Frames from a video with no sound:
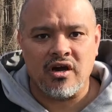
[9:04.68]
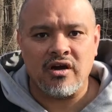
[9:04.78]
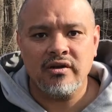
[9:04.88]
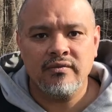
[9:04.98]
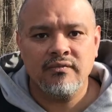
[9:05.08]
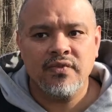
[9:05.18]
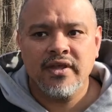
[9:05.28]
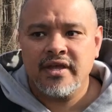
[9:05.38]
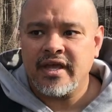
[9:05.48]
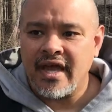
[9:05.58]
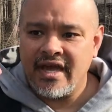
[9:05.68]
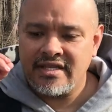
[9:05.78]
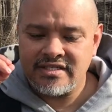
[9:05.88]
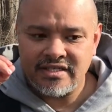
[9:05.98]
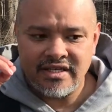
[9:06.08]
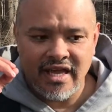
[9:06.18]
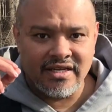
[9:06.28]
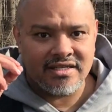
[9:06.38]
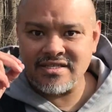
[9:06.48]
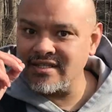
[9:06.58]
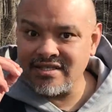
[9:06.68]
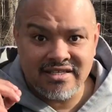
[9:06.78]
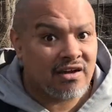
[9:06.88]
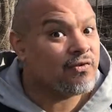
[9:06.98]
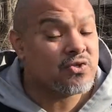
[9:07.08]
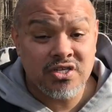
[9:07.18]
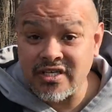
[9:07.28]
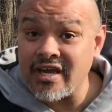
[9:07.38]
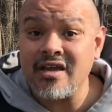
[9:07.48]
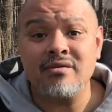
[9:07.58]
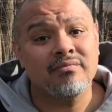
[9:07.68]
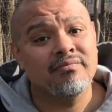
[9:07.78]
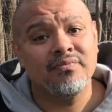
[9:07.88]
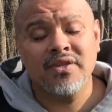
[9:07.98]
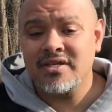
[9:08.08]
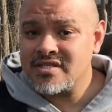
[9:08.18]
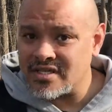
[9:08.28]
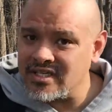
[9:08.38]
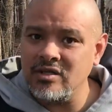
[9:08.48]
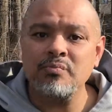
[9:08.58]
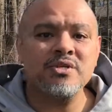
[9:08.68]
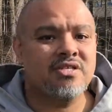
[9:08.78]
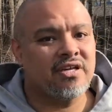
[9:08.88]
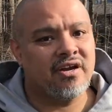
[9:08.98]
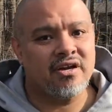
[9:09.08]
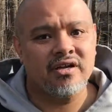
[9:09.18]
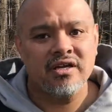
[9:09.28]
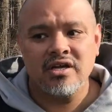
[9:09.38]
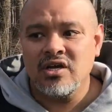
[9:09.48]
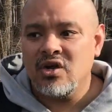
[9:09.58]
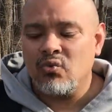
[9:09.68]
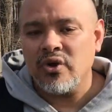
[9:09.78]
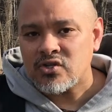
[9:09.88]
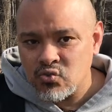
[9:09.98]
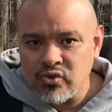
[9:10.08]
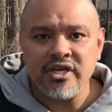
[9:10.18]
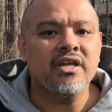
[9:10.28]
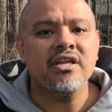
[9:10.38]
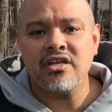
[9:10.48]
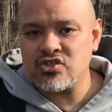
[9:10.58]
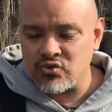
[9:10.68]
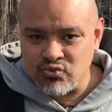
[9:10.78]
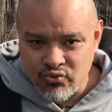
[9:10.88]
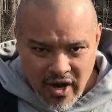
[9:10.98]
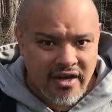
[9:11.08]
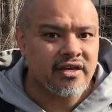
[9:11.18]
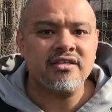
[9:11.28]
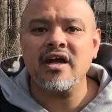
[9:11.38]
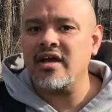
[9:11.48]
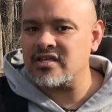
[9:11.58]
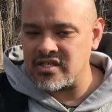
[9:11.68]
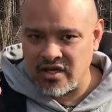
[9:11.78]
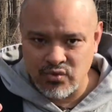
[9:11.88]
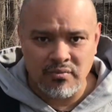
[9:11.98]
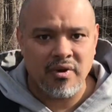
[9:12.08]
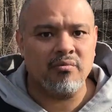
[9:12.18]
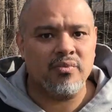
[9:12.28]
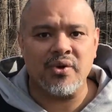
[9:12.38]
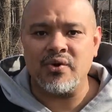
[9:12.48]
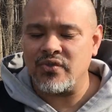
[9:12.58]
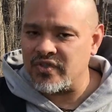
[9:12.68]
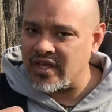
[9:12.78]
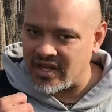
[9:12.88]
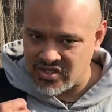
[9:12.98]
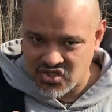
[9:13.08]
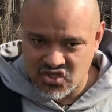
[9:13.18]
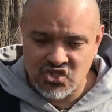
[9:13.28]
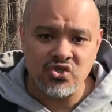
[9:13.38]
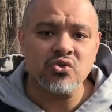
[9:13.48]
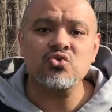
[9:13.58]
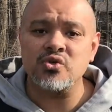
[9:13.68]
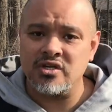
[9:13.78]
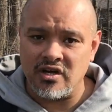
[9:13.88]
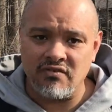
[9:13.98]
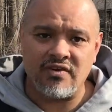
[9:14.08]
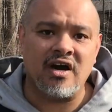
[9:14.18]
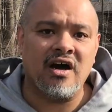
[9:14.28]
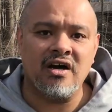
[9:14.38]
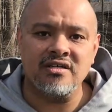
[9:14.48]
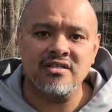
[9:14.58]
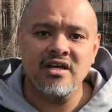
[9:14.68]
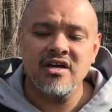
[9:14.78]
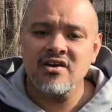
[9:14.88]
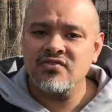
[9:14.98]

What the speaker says: we are, and it's the devil's game to keep us there. Whereas we need to recognize and remember that as children of God,